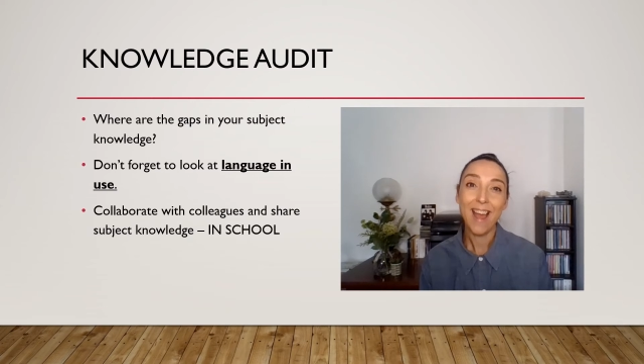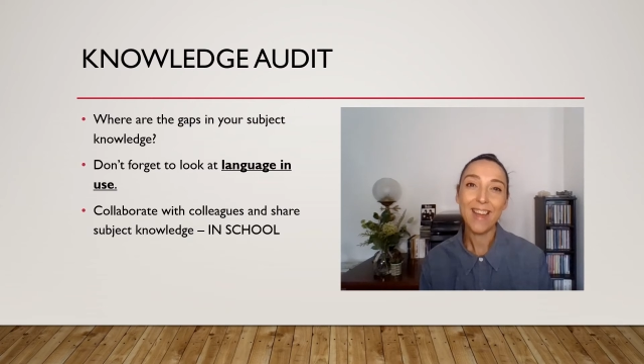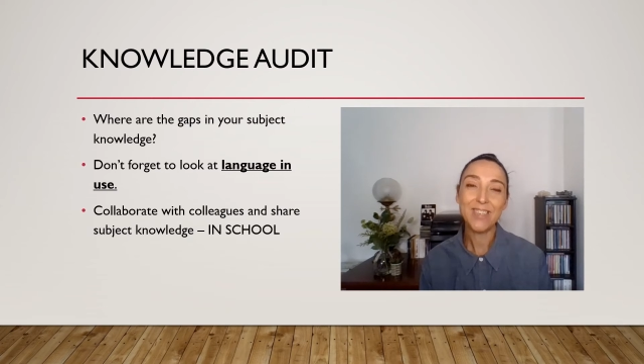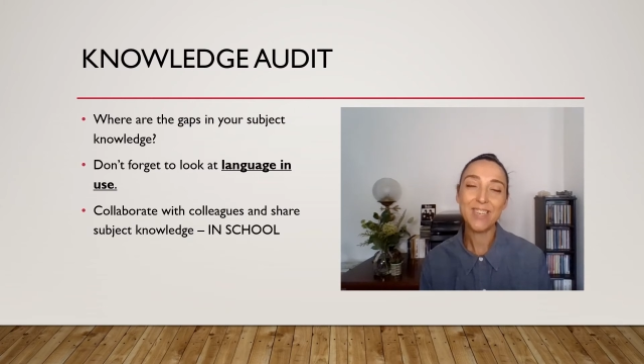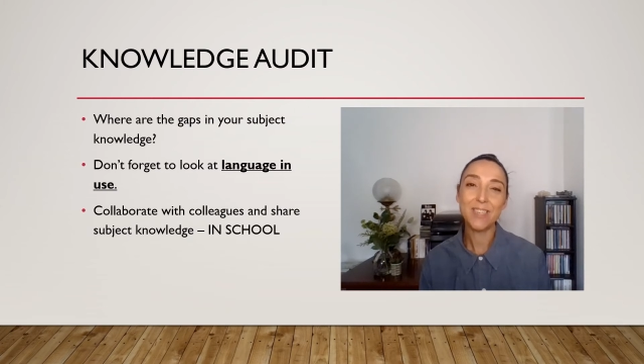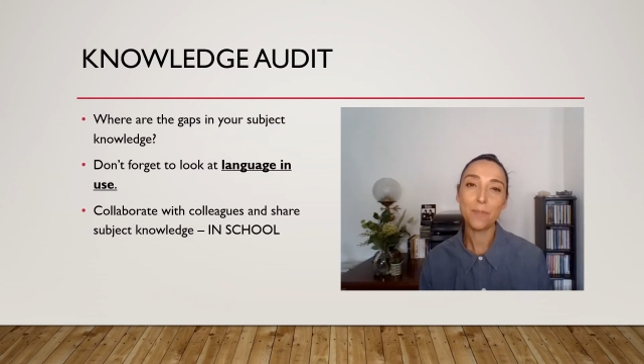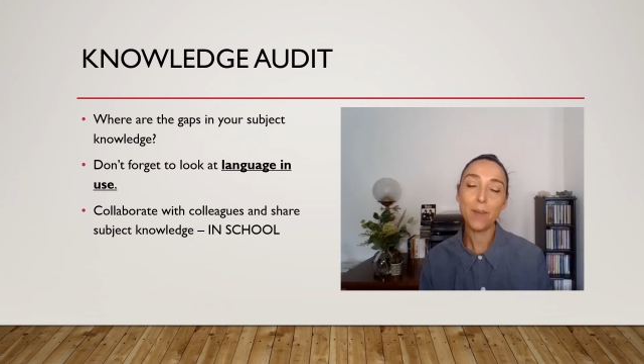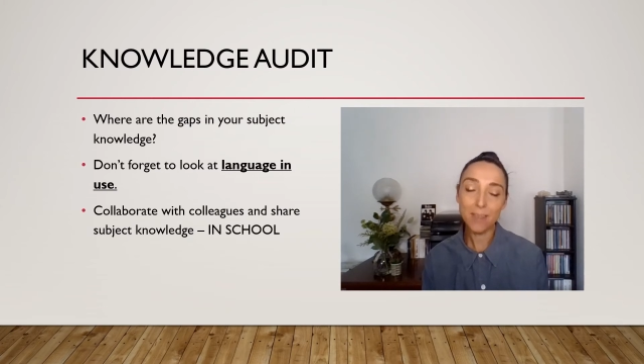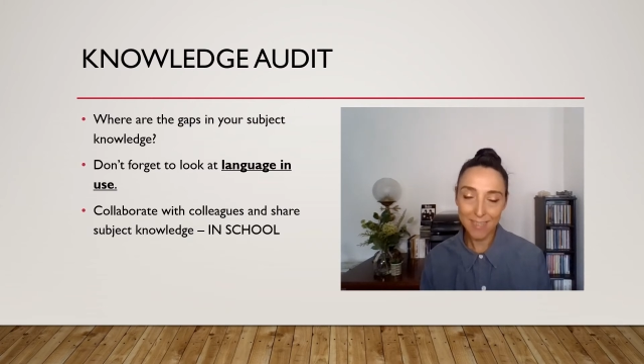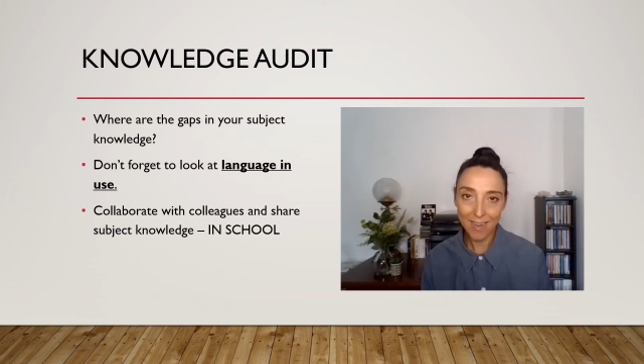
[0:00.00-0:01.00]
and she's a
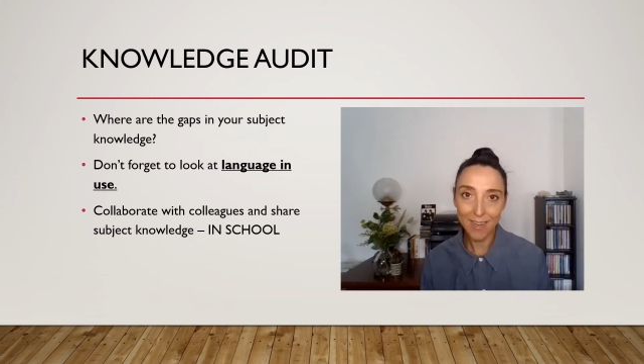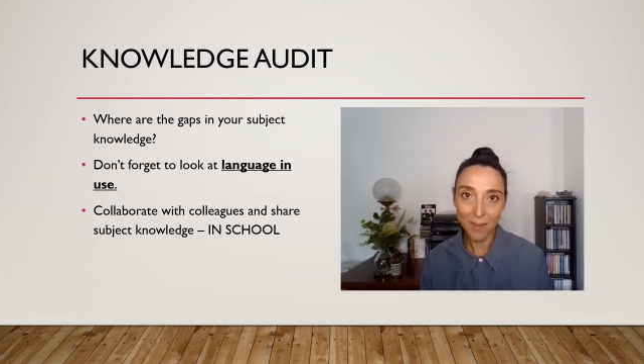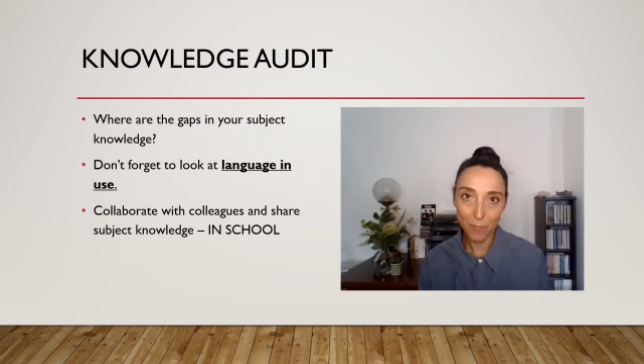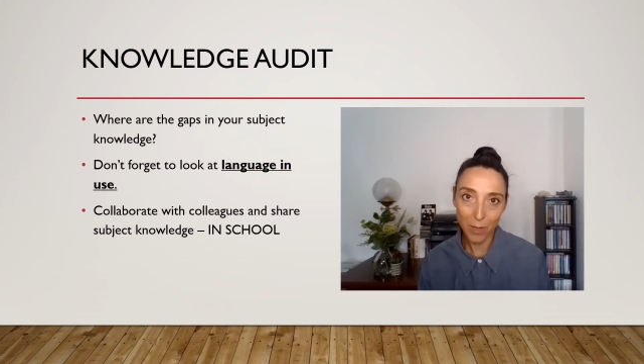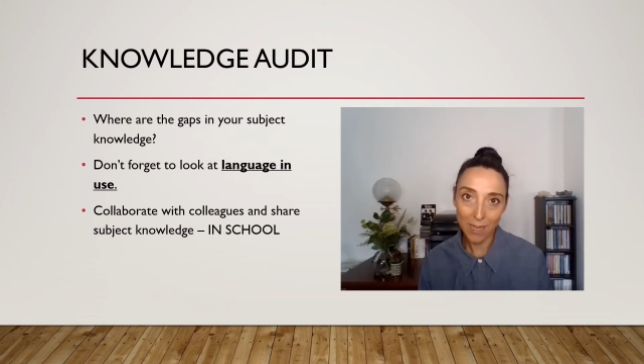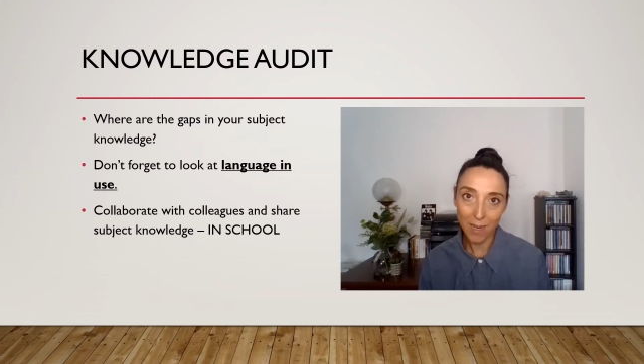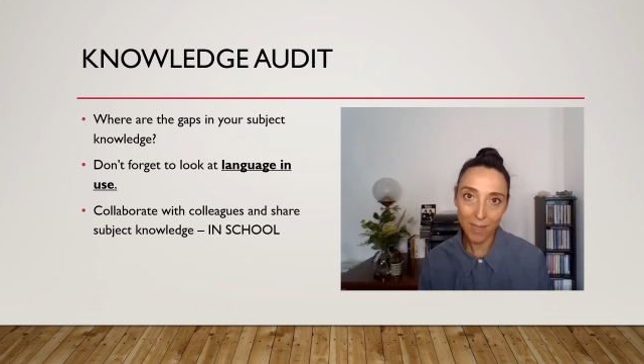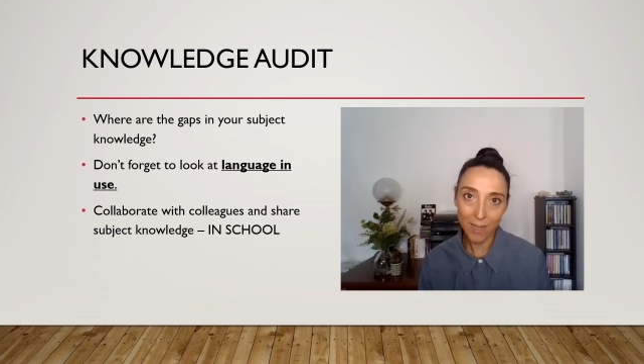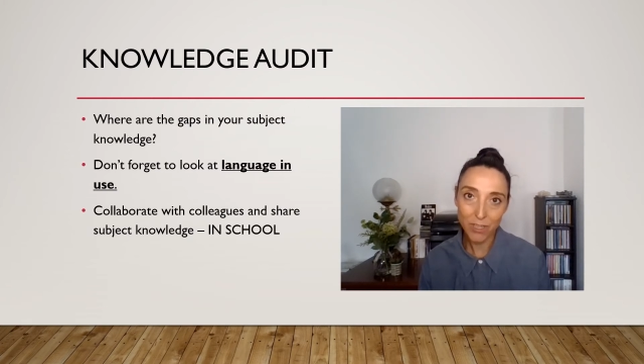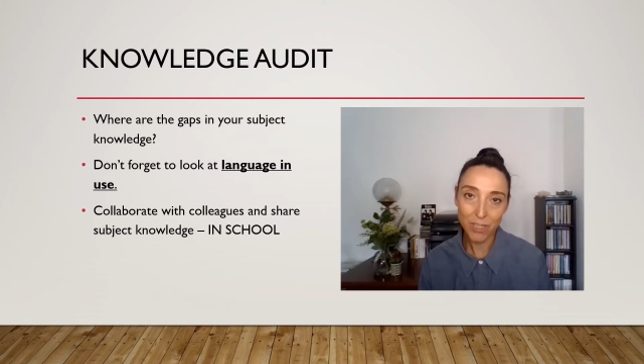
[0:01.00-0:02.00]
faculty leader for
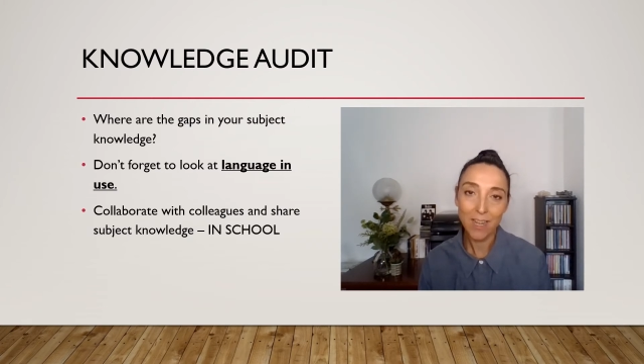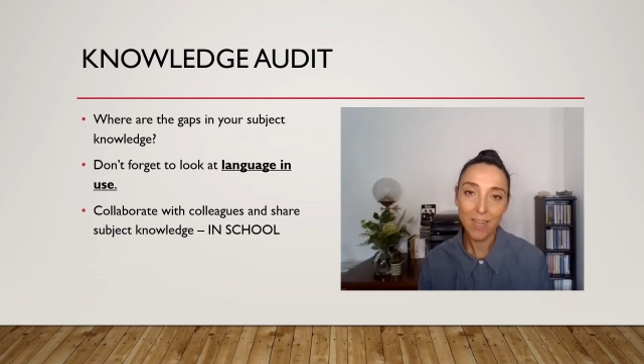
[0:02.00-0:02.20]
English,